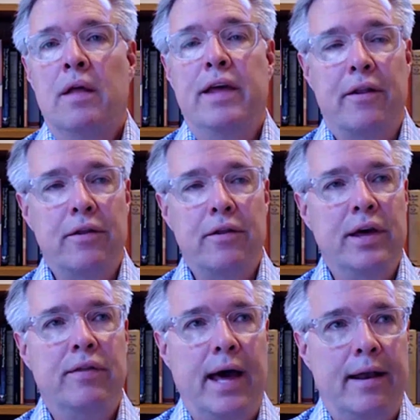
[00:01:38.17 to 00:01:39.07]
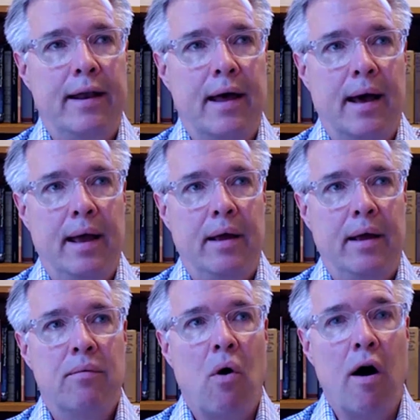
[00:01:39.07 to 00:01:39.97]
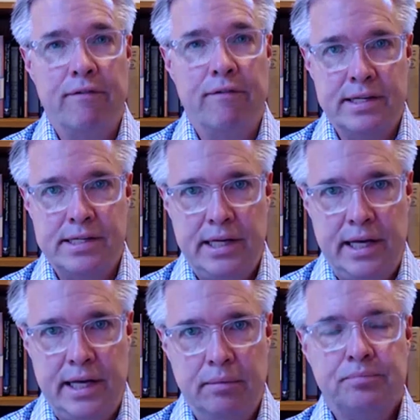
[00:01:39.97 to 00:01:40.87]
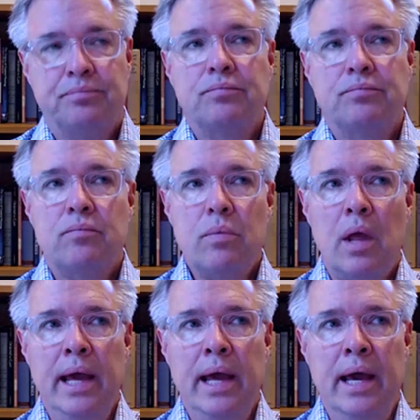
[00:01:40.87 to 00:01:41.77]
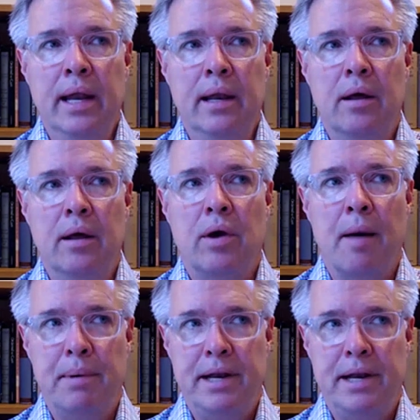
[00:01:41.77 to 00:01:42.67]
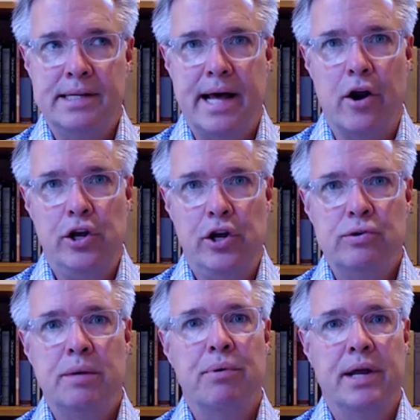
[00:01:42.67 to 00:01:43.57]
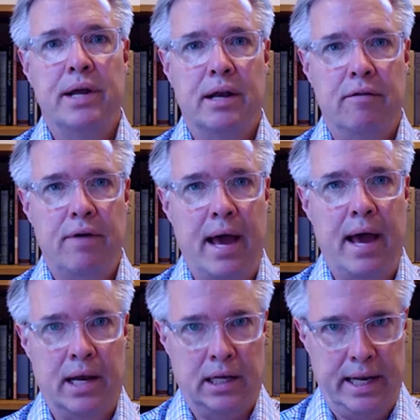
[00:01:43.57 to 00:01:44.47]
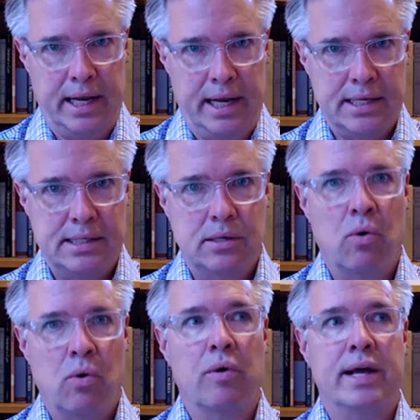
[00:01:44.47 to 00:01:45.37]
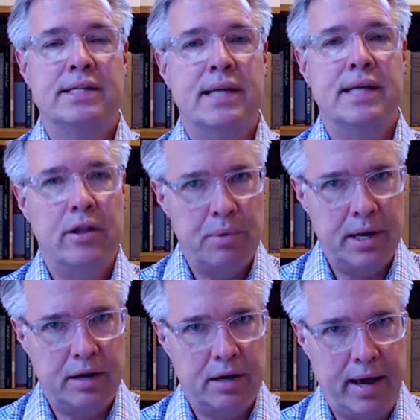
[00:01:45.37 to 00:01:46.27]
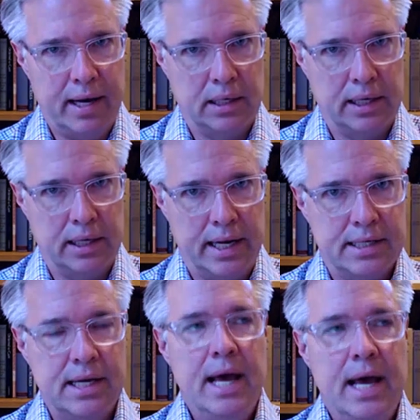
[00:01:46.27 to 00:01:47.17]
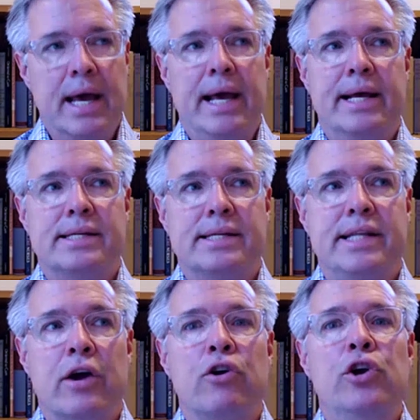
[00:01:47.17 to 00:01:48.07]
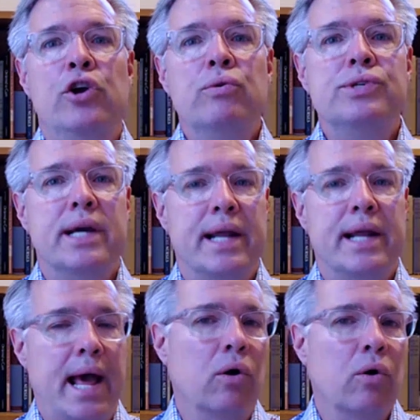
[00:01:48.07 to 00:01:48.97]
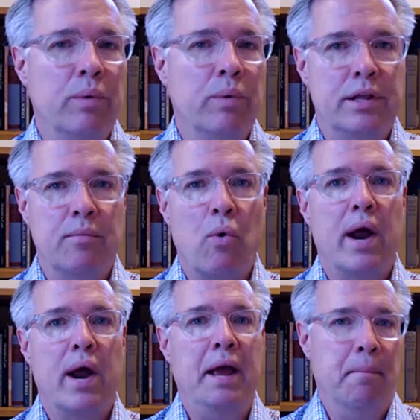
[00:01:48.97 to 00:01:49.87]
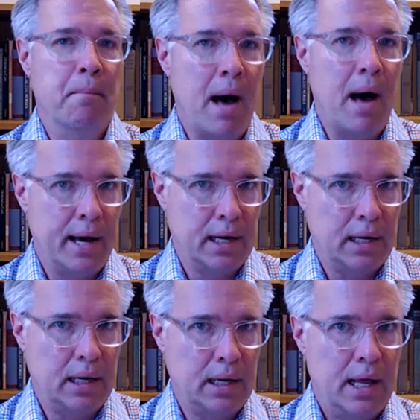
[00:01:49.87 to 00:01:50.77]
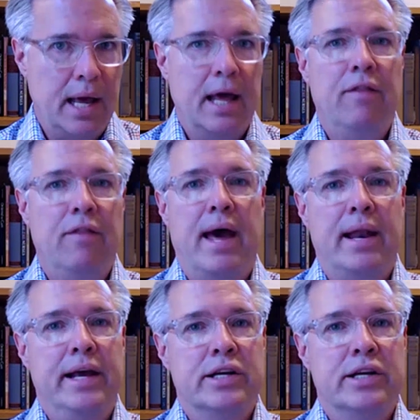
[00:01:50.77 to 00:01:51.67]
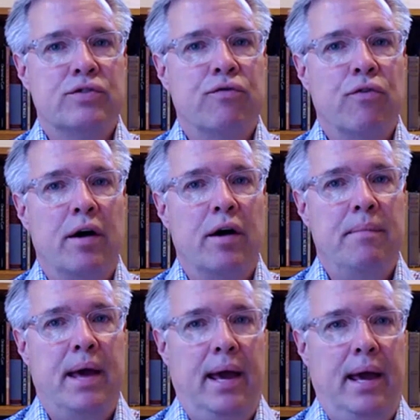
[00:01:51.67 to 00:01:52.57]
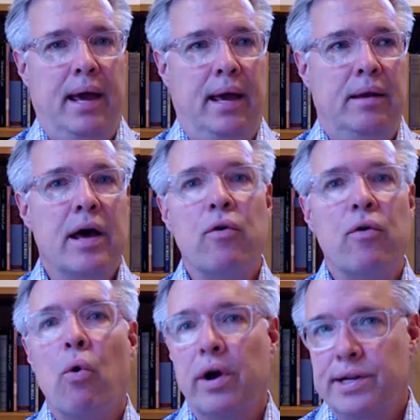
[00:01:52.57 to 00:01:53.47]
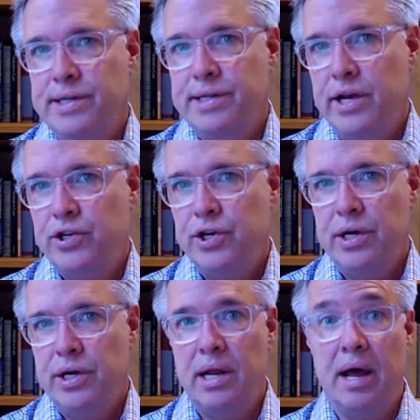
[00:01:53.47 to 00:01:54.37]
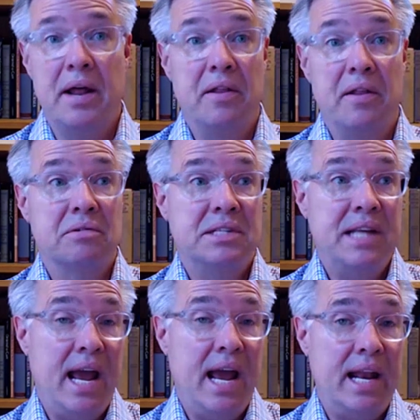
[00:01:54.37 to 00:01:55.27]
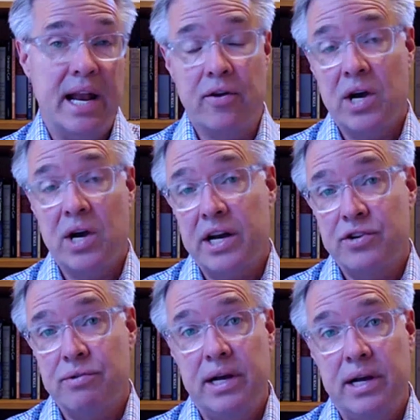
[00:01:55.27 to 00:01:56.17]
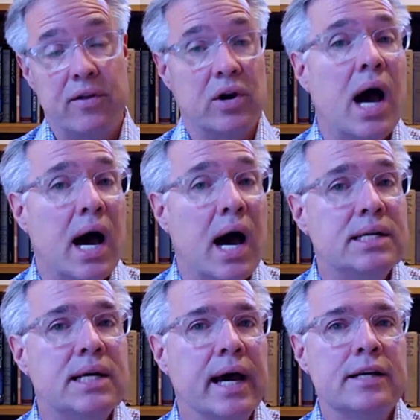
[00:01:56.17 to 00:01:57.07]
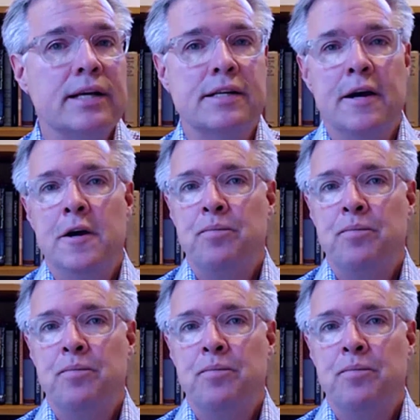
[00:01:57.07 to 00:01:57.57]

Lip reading: The other thing that I often see in companies that are using predictive analytics, or they say they're predictive analytics, is they're using an algorithm or a model that is from another organization, another state, another country, another context.